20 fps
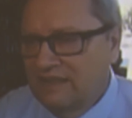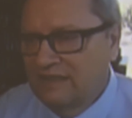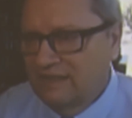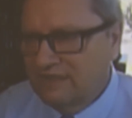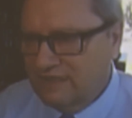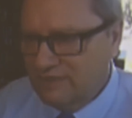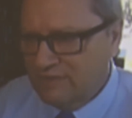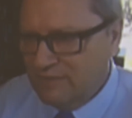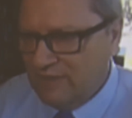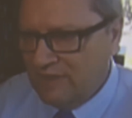
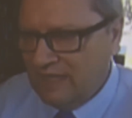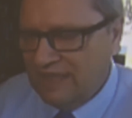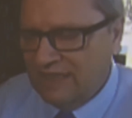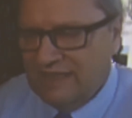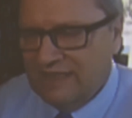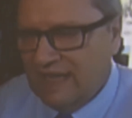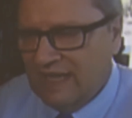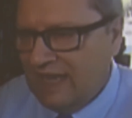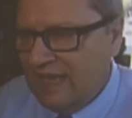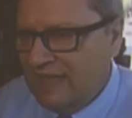this has been
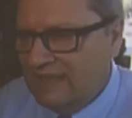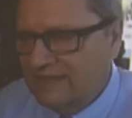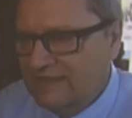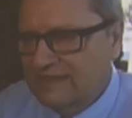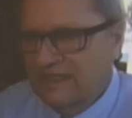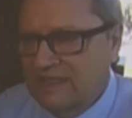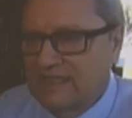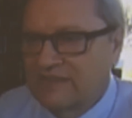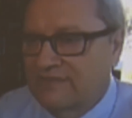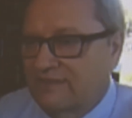on the
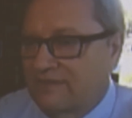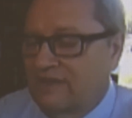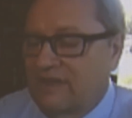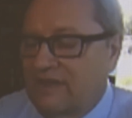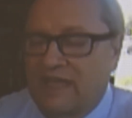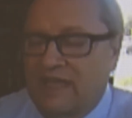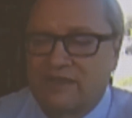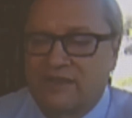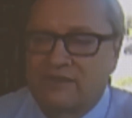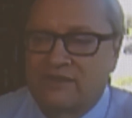ISS for,
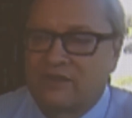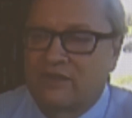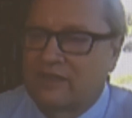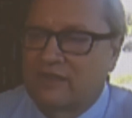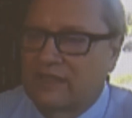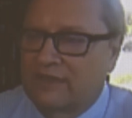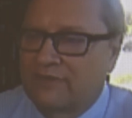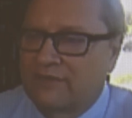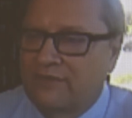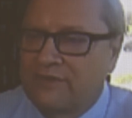I don't know,
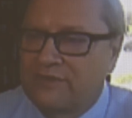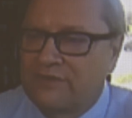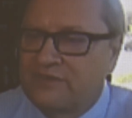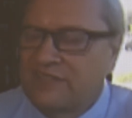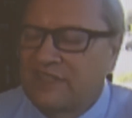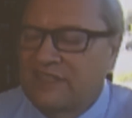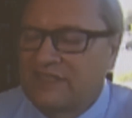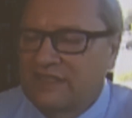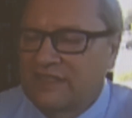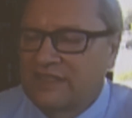like
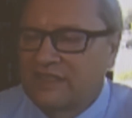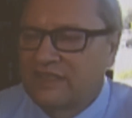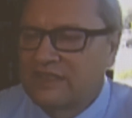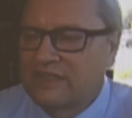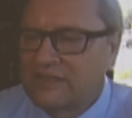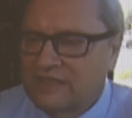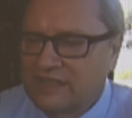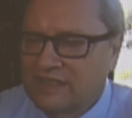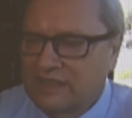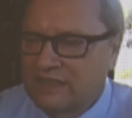15
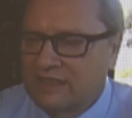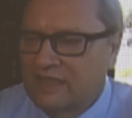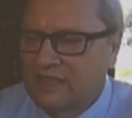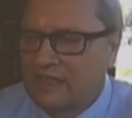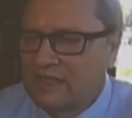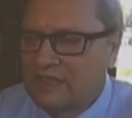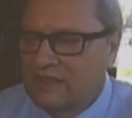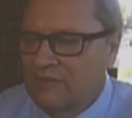years, and